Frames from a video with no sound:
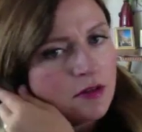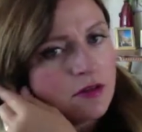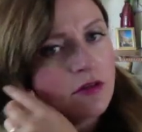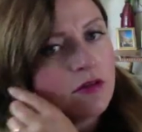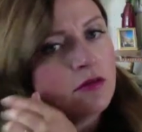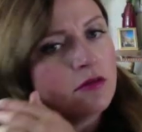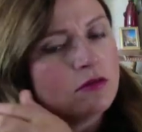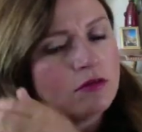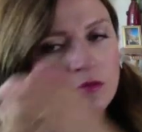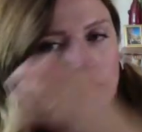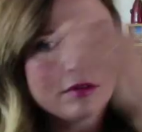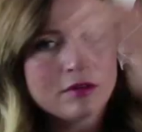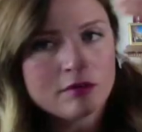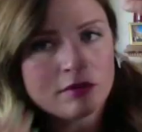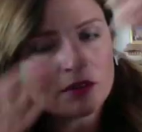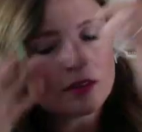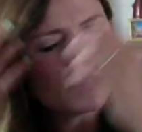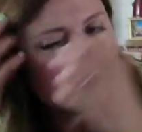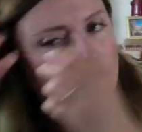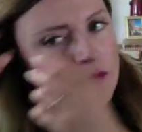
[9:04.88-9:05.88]
so it
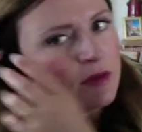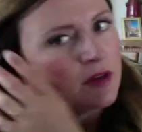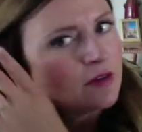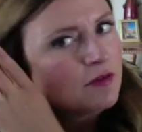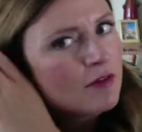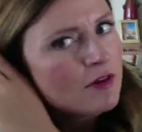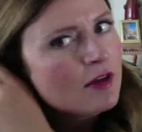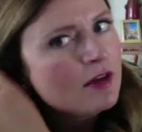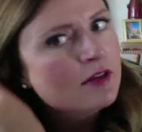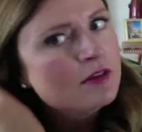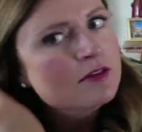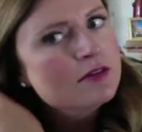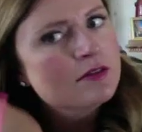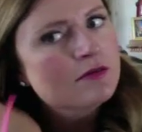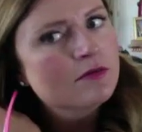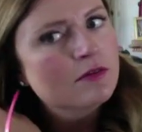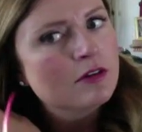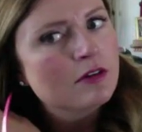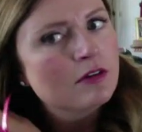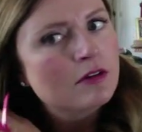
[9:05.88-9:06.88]
wasn't in my
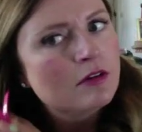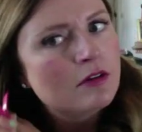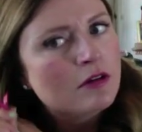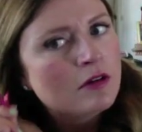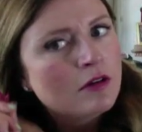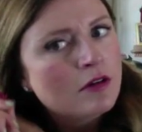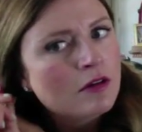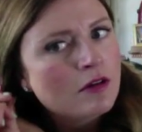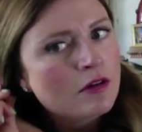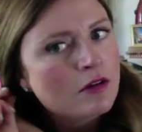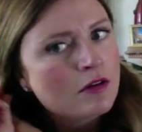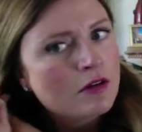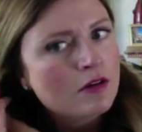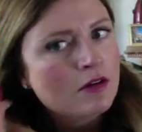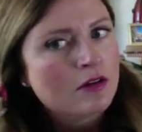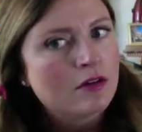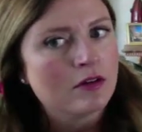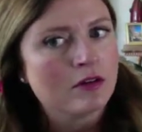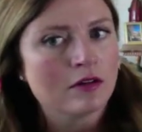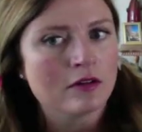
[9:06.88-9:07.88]
face for
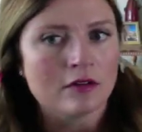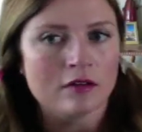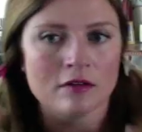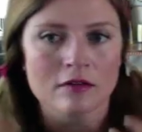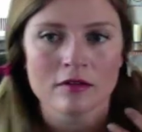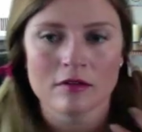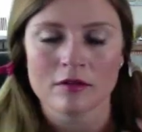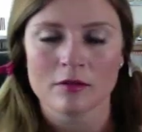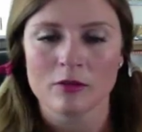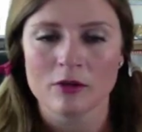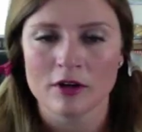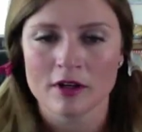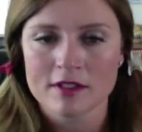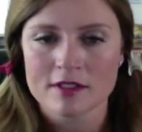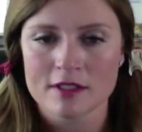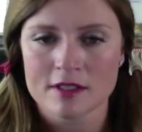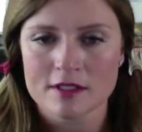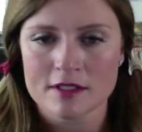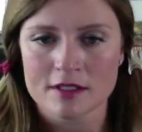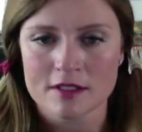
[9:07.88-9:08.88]
the
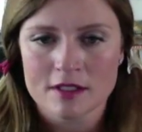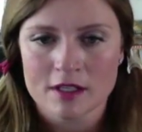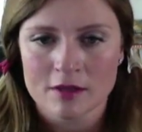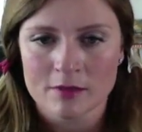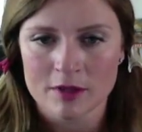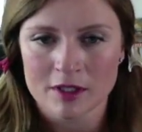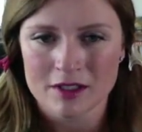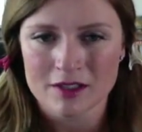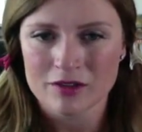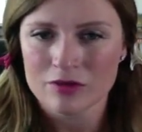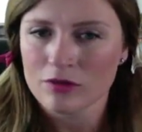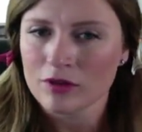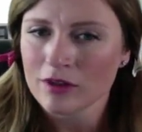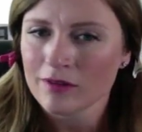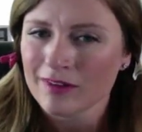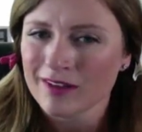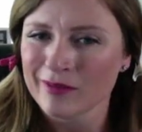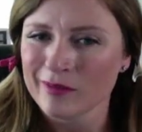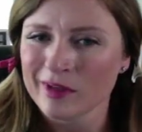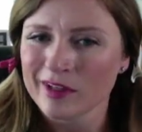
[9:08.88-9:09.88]
processing time. I did
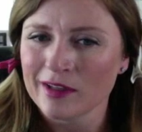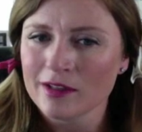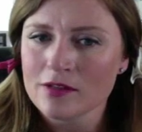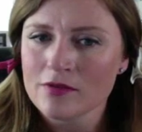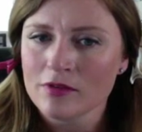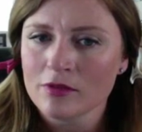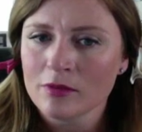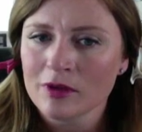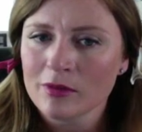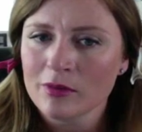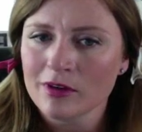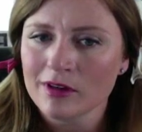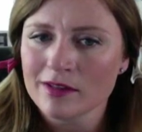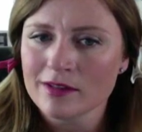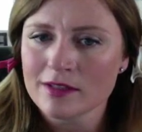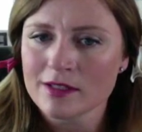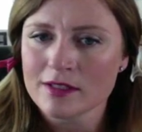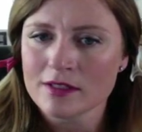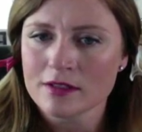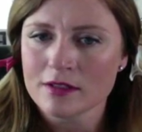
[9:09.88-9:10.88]
25 minutes for my
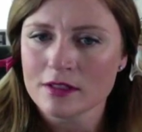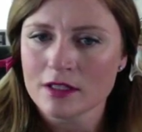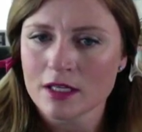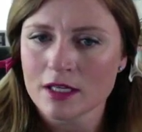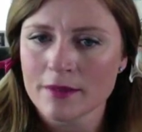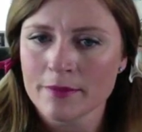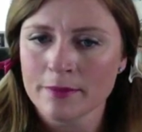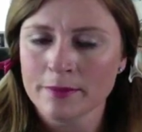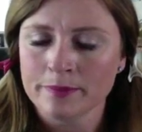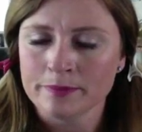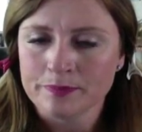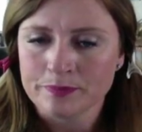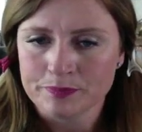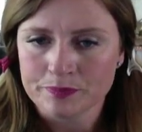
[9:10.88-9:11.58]
processing time.